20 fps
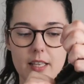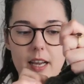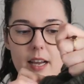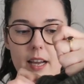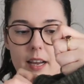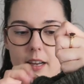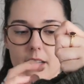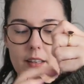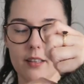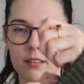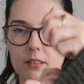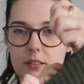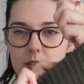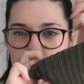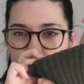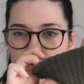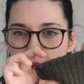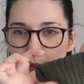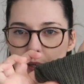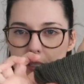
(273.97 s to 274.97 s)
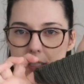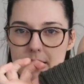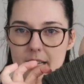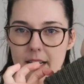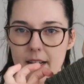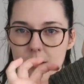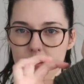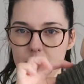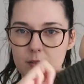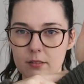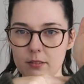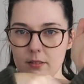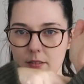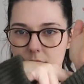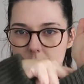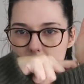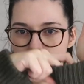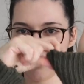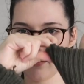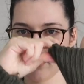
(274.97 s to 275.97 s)
are sewn down
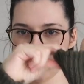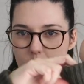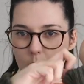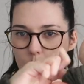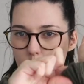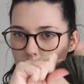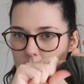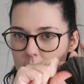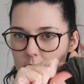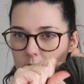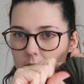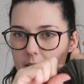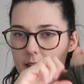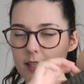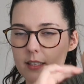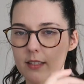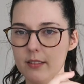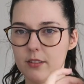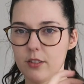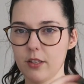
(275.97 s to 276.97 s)
on one side.